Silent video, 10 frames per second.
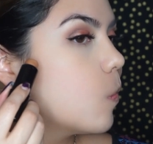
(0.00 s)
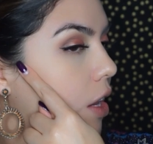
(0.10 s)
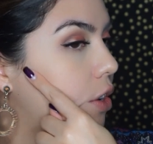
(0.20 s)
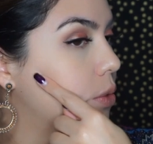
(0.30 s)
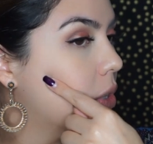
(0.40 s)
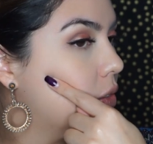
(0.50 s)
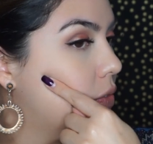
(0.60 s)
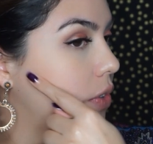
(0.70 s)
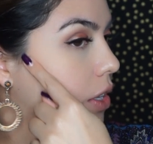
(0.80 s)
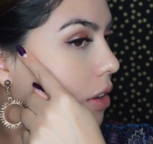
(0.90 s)
You just want to
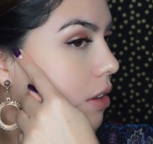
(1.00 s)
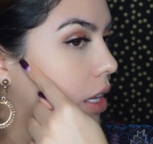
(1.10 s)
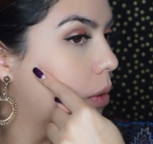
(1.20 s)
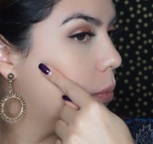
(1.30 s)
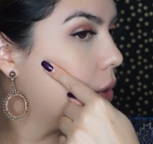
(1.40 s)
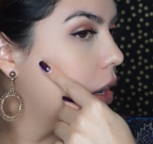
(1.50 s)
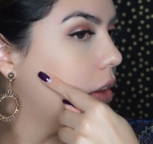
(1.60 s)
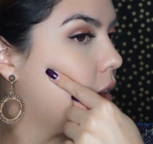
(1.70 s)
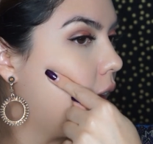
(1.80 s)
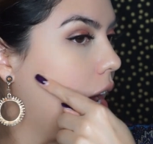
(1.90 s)
feel like
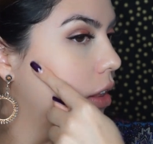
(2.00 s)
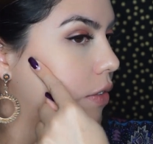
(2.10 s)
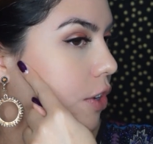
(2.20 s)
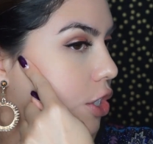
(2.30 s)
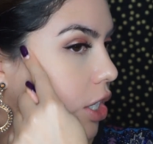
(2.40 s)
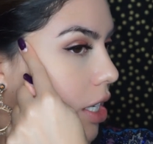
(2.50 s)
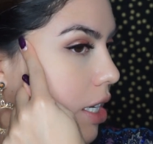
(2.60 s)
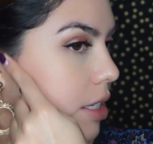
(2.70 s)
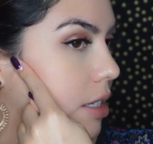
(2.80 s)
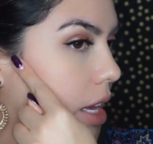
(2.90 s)
where the hollow of your cheek
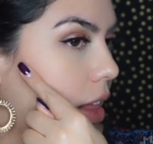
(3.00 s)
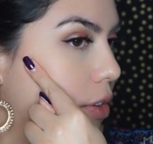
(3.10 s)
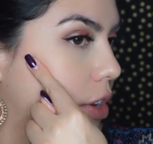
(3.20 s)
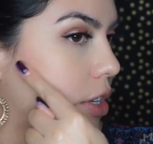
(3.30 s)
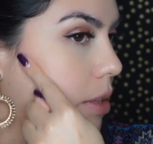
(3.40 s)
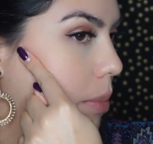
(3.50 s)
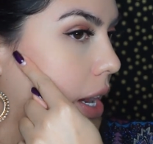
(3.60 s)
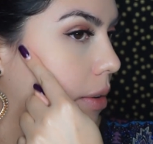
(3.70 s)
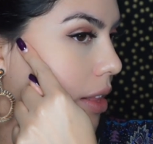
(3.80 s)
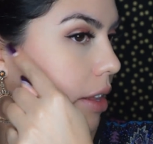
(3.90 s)
is, and then you can just
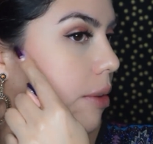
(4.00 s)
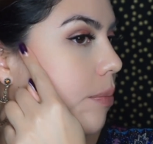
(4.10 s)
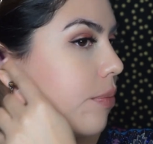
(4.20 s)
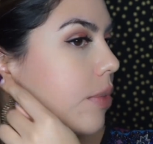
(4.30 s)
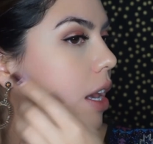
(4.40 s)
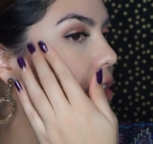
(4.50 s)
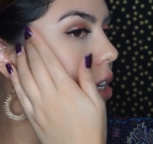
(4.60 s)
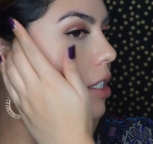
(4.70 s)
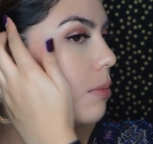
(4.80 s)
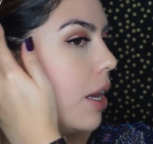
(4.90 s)
apply right there. I
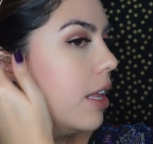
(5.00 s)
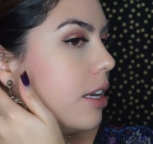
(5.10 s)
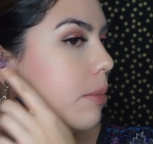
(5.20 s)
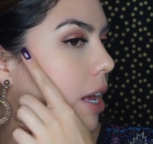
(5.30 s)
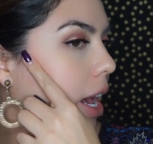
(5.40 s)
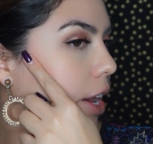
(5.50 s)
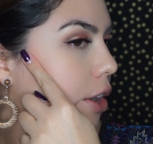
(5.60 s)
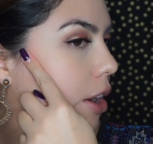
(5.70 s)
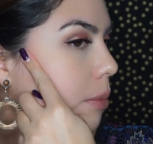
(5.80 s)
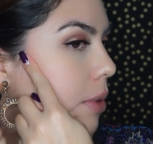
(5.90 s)
usually like to apply a little bit
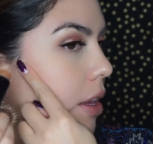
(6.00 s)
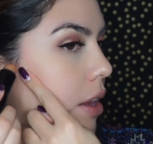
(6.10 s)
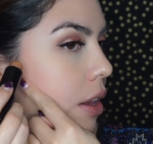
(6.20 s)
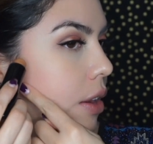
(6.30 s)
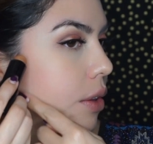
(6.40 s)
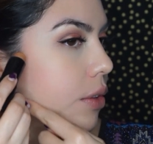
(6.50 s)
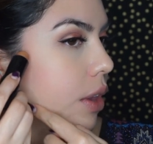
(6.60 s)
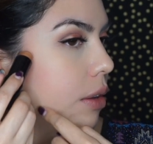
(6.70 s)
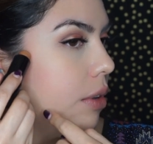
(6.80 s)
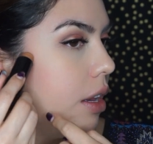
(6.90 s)
higher up,
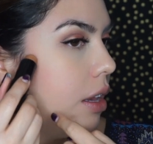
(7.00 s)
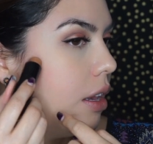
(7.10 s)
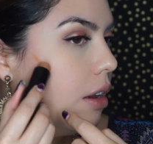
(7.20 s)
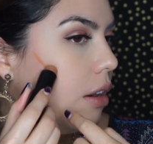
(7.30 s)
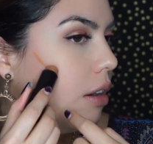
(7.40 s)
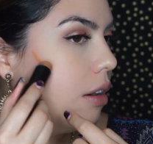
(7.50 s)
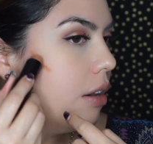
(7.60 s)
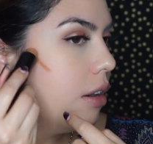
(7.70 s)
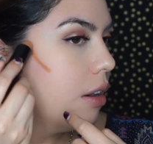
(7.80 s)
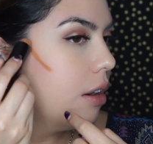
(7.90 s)
like right here,